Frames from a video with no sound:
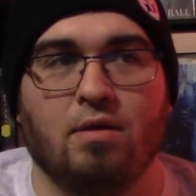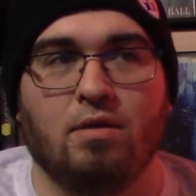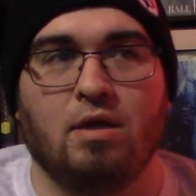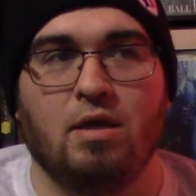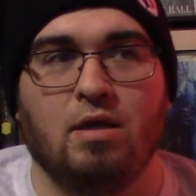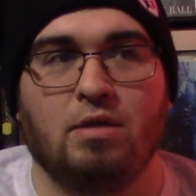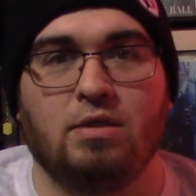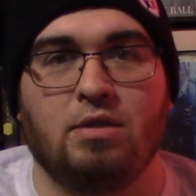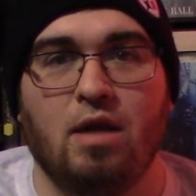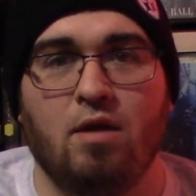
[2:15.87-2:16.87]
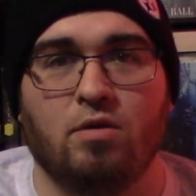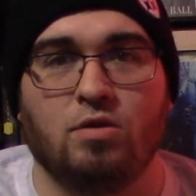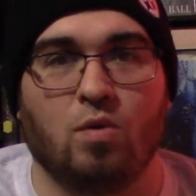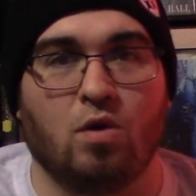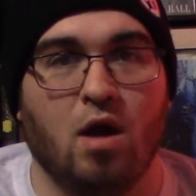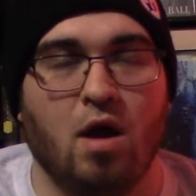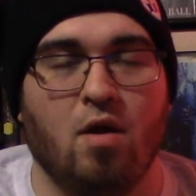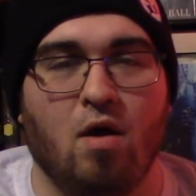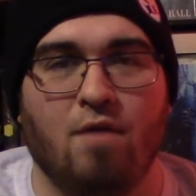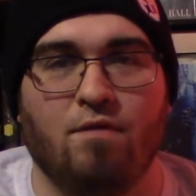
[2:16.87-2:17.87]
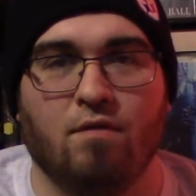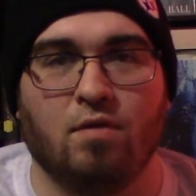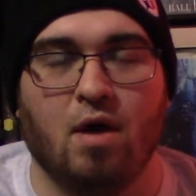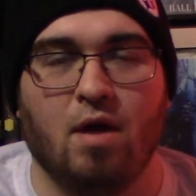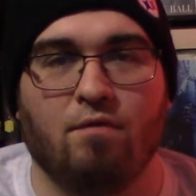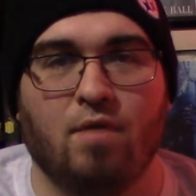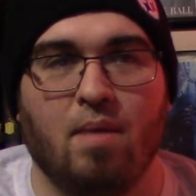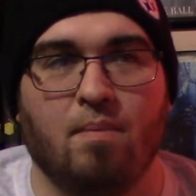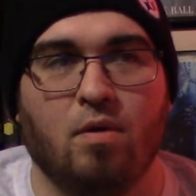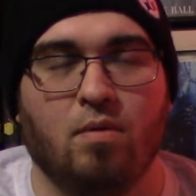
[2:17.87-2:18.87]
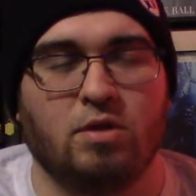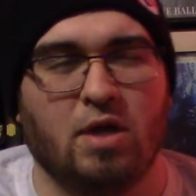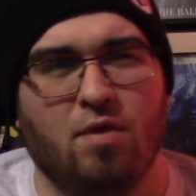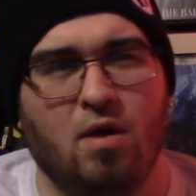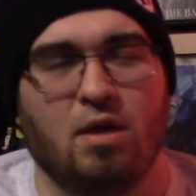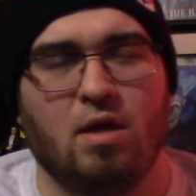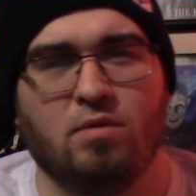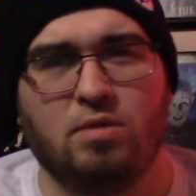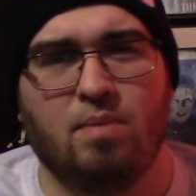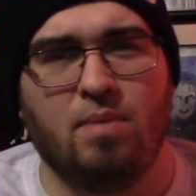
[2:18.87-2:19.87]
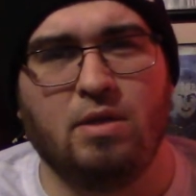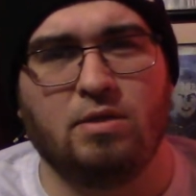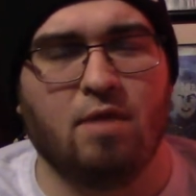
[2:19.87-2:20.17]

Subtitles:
the stingers were cut off of a lot of them, which I thought kills the bees.